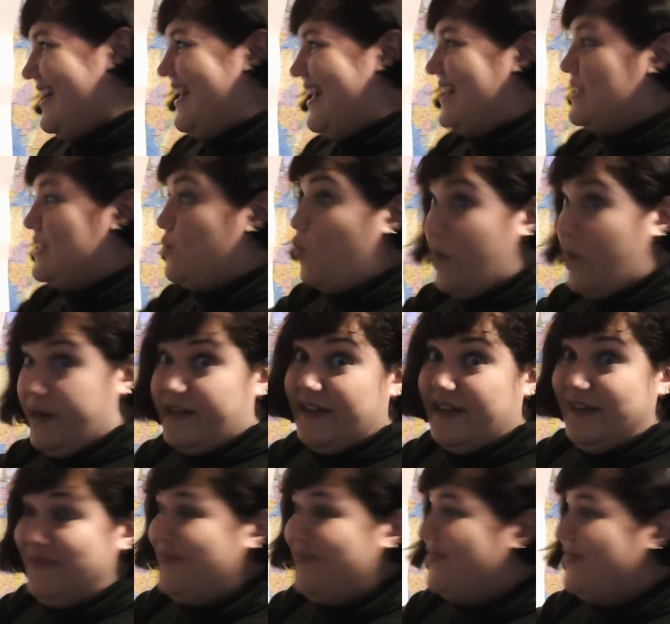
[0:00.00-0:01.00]
as well.
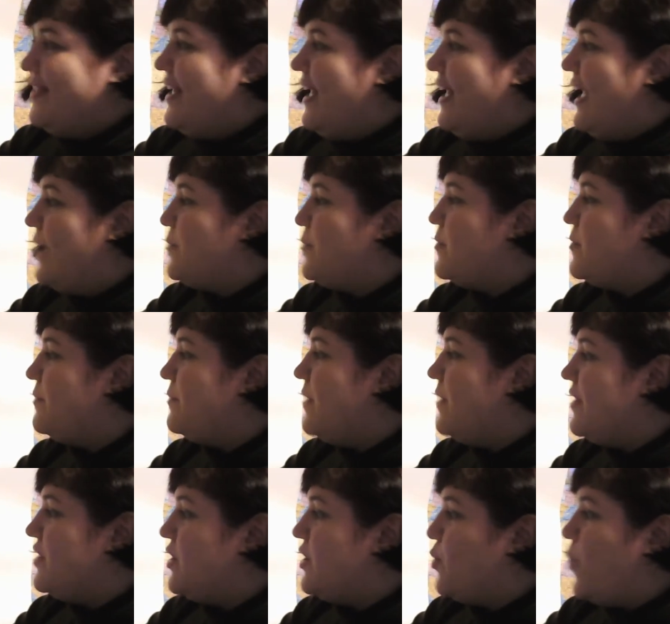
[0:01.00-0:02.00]
And what
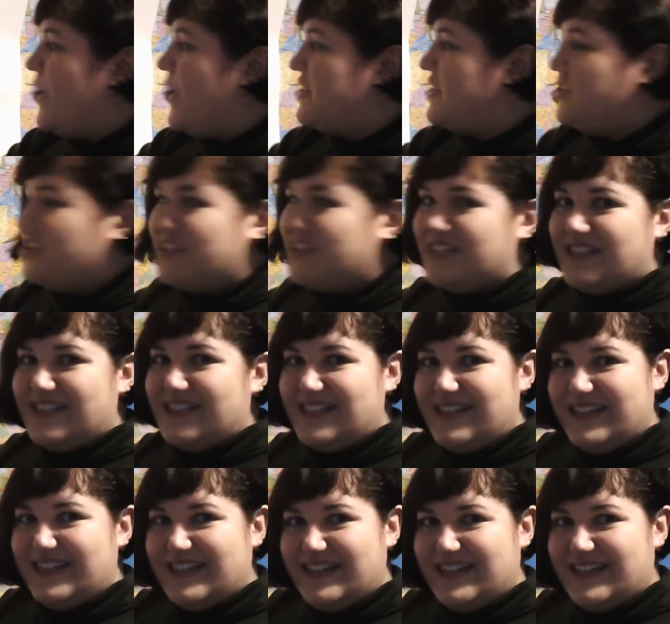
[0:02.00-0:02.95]
about the questions?